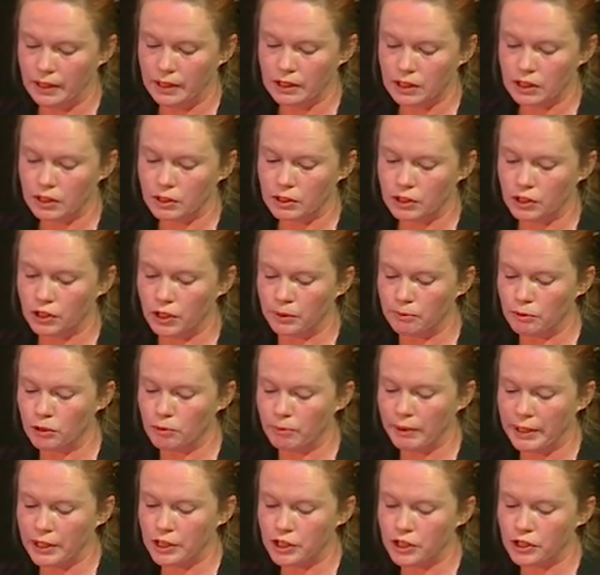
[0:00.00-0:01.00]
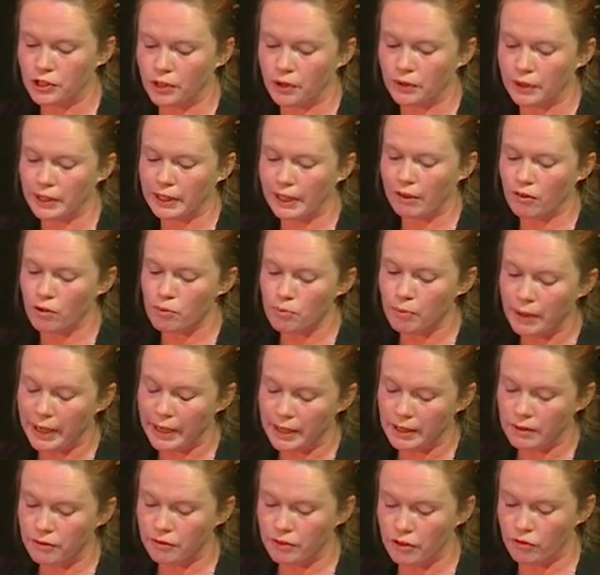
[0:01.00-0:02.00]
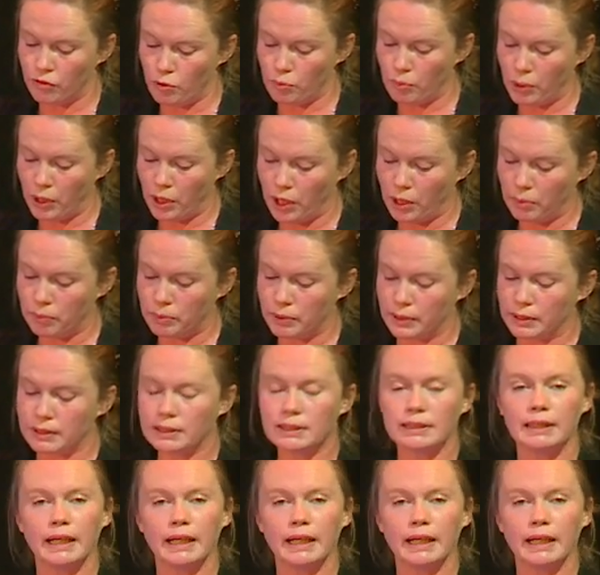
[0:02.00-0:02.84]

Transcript: to make sure that they remain fit for purpose,